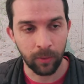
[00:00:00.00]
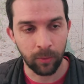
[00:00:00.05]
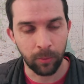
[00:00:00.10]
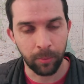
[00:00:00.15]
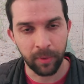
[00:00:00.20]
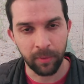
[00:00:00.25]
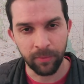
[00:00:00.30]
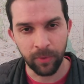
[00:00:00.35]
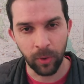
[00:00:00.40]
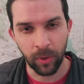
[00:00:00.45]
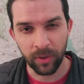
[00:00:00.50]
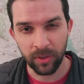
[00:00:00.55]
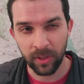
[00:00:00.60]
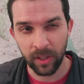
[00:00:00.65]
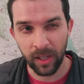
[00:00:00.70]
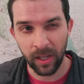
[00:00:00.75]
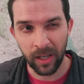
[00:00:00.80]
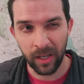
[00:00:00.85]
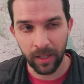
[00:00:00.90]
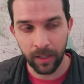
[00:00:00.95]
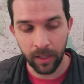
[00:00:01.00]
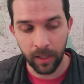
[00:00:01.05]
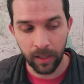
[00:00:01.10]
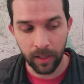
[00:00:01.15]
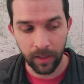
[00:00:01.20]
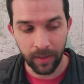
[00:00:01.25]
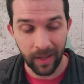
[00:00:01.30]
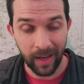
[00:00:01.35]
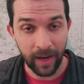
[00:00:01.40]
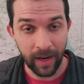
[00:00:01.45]
We'll be focusing on
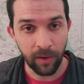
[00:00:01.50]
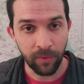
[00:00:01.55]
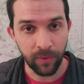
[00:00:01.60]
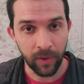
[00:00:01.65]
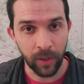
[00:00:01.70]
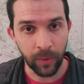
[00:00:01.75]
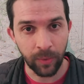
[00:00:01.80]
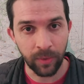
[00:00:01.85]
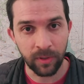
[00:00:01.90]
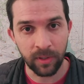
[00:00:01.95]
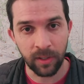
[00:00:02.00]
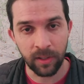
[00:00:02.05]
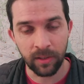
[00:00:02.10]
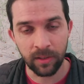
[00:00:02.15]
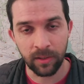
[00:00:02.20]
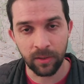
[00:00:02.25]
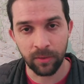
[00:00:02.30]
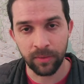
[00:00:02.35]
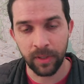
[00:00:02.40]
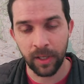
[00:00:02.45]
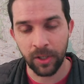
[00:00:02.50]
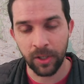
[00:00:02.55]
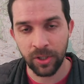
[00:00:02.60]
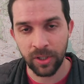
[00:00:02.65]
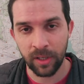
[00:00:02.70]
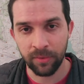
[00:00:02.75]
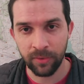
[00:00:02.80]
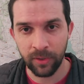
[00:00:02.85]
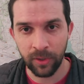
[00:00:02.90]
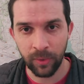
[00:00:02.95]
the higher frequencies, so
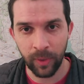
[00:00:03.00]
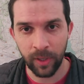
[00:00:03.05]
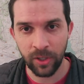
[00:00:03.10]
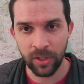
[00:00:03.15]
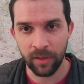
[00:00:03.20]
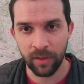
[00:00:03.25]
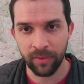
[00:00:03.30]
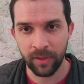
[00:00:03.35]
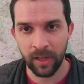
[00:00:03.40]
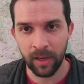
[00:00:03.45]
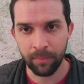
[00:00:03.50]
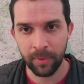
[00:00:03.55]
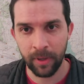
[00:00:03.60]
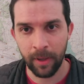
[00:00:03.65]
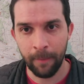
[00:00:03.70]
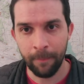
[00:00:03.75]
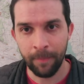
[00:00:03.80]
VHF, UHF, and up.